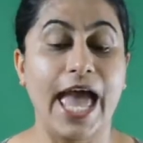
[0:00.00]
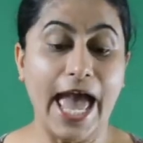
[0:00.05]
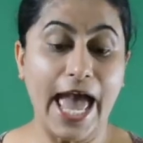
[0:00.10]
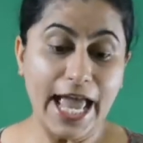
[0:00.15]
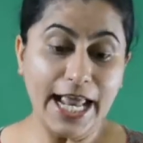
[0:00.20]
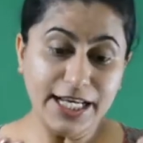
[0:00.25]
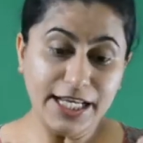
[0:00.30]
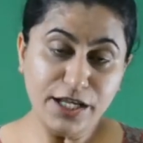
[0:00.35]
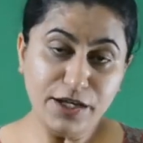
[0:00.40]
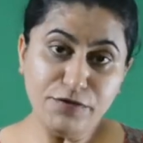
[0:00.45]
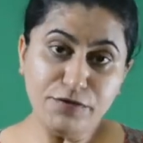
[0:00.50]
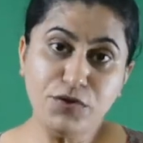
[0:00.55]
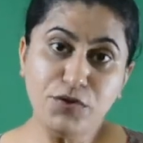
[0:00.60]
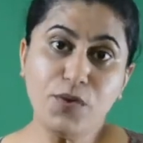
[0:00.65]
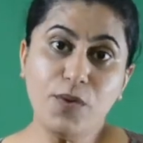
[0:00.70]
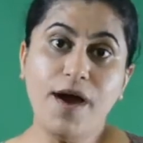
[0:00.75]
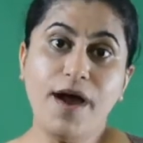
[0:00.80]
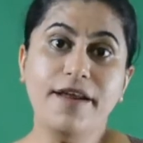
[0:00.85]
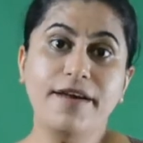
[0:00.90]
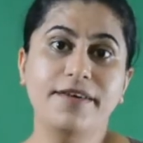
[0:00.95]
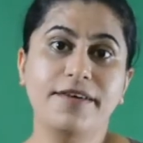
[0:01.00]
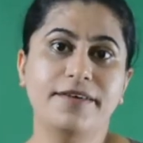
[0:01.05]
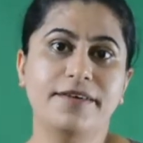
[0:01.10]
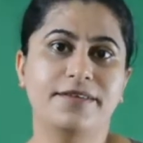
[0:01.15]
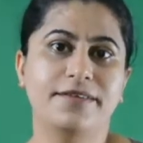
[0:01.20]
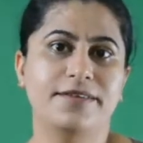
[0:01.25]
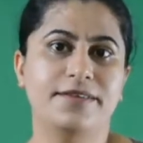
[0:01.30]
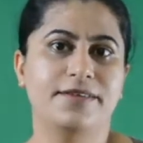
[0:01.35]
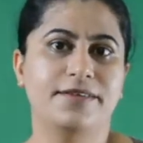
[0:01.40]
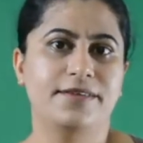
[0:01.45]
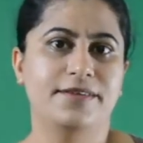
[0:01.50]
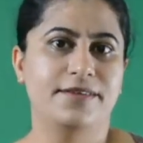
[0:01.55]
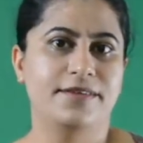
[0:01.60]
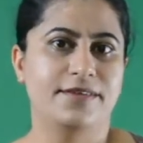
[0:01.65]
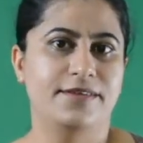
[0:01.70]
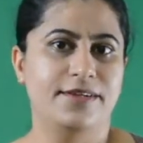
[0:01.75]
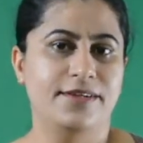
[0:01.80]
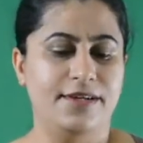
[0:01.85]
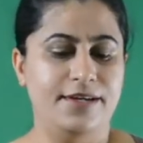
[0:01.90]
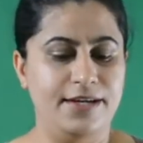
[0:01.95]
And if you are
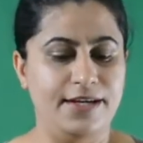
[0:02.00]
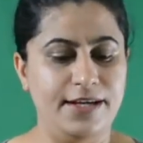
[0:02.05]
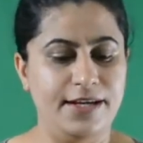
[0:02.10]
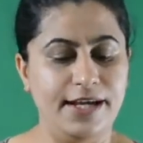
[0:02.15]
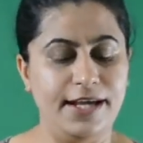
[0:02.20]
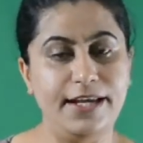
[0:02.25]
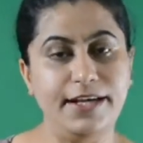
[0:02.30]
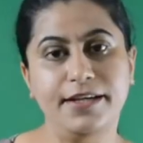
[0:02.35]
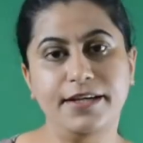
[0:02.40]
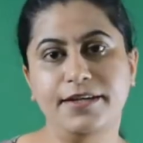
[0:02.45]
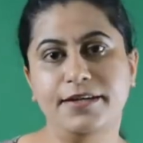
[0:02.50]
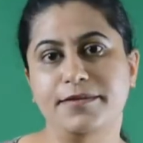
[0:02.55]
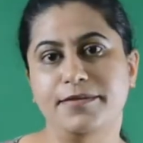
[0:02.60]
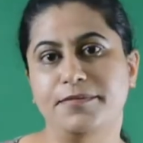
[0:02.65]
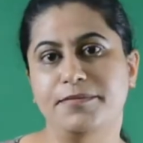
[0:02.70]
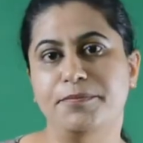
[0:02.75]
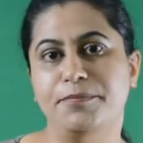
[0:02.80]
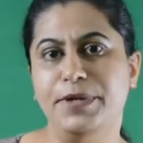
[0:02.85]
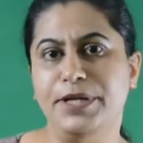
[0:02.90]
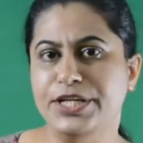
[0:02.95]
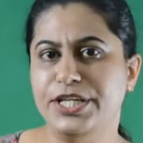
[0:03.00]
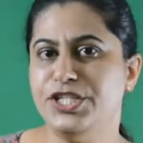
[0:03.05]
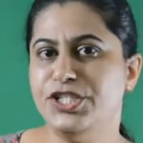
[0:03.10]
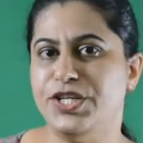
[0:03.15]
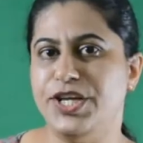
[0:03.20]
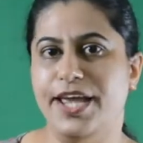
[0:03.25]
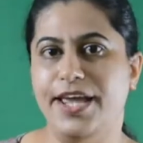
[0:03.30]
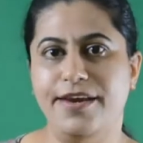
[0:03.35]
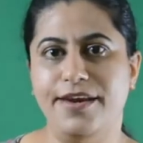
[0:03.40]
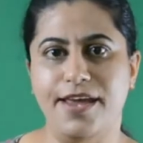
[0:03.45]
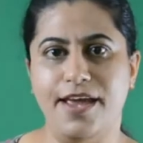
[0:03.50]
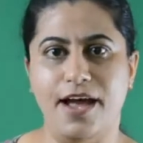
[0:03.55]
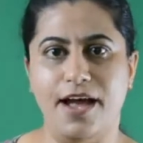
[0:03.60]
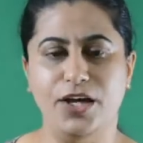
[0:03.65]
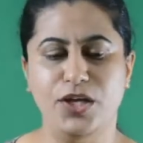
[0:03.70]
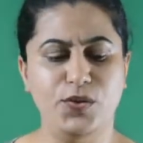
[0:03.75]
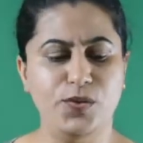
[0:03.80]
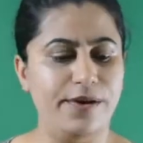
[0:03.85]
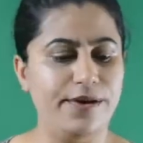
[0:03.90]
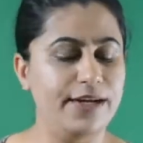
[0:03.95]
in British area,
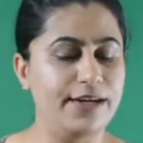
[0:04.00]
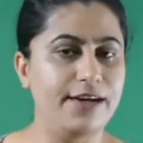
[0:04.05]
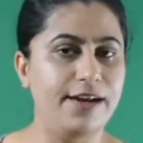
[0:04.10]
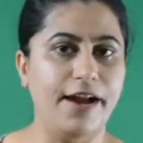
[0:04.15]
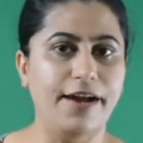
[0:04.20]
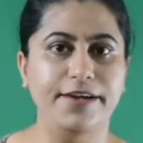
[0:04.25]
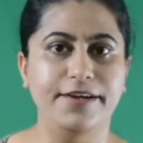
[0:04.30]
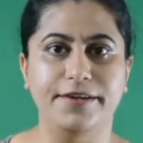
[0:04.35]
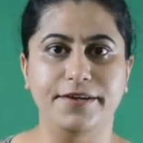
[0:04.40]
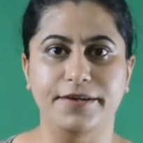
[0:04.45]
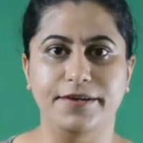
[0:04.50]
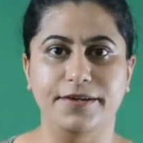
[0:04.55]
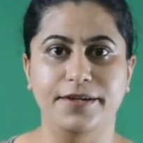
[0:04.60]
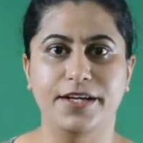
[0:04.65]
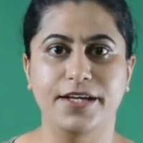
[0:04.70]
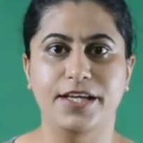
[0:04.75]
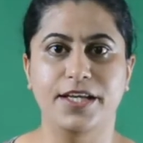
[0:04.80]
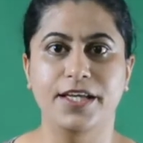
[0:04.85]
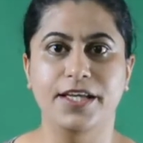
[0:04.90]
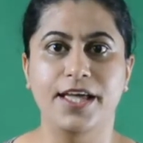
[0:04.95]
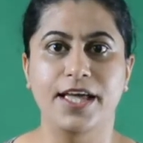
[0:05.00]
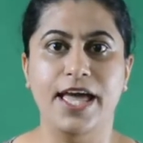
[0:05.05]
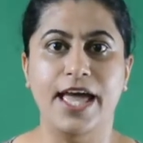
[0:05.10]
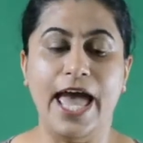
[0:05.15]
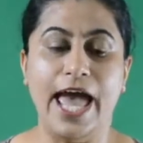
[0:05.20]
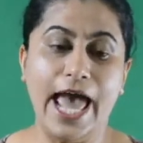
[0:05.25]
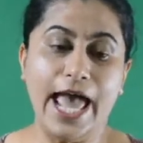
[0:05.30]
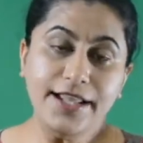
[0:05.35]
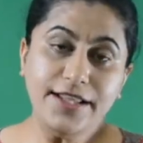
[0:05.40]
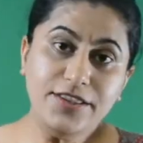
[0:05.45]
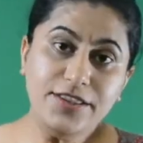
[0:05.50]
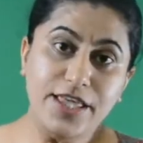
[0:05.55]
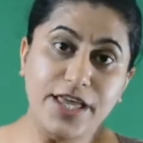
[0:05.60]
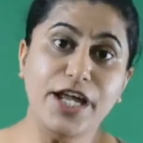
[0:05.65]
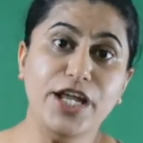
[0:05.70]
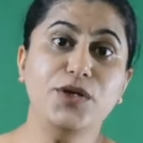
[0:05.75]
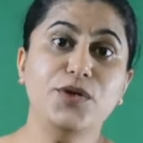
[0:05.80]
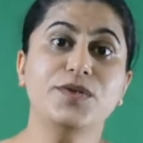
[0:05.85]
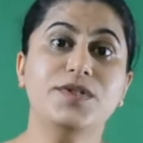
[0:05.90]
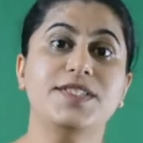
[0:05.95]
you are in London, and there
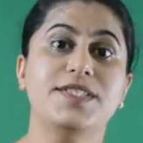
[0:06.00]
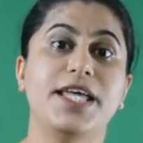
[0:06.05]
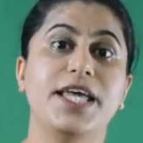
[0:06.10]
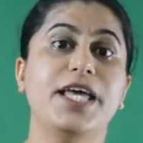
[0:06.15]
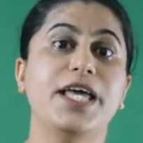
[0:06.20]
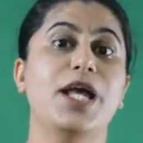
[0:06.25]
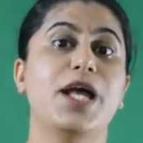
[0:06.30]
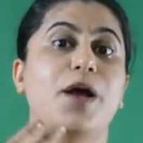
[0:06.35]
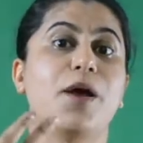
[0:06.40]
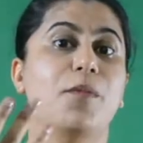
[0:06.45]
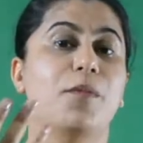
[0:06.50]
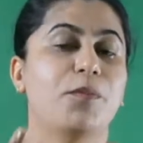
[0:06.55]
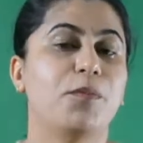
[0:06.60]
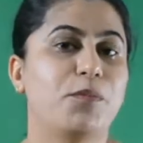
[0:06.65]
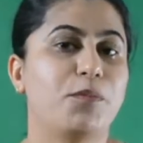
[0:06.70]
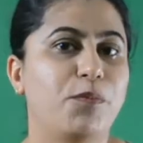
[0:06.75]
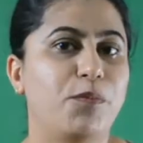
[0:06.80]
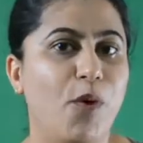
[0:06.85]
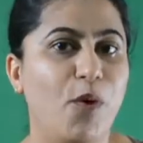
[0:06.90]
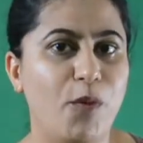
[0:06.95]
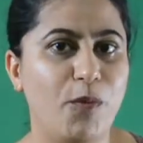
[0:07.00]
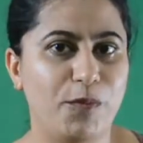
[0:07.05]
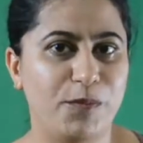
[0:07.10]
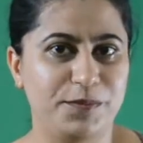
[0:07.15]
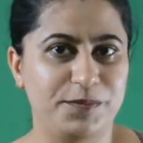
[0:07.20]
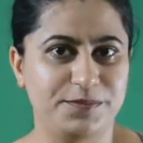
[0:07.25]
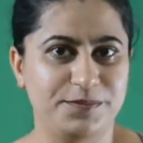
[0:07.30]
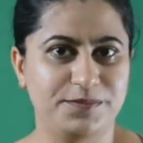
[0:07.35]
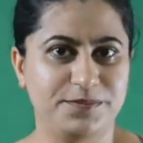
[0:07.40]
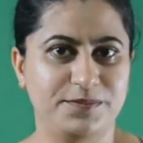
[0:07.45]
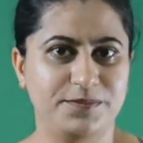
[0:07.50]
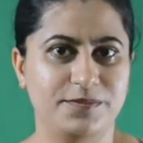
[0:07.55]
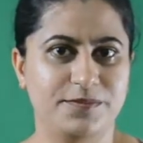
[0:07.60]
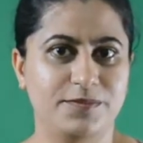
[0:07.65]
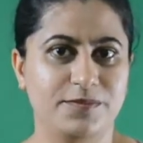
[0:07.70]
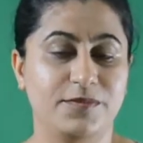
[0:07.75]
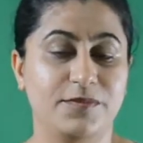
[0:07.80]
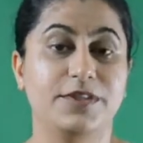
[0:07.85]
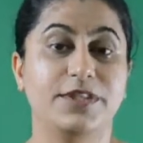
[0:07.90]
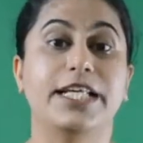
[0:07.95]
you say poem,
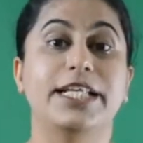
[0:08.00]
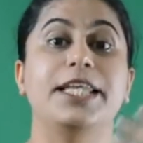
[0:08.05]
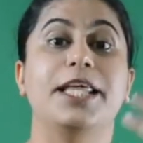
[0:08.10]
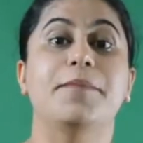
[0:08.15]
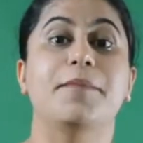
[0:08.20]
then they